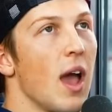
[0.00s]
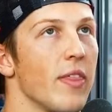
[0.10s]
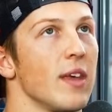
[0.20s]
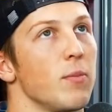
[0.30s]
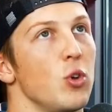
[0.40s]
I
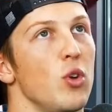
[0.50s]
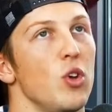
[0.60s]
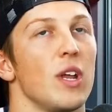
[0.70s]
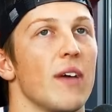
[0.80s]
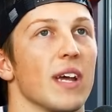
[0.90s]
think
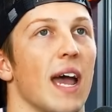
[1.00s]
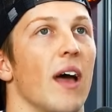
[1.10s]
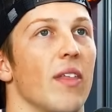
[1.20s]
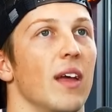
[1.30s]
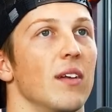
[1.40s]
you can have a
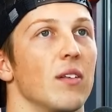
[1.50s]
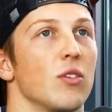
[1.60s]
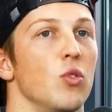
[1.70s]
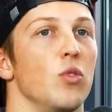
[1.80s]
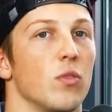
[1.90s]
car that
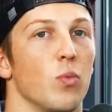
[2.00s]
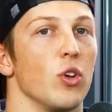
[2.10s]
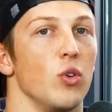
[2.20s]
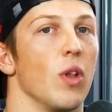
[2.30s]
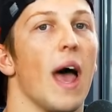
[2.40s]
suits
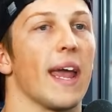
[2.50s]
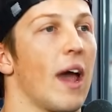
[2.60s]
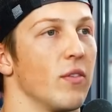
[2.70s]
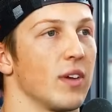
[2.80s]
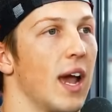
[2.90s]
what you like
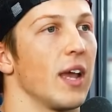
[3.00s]
out of a car.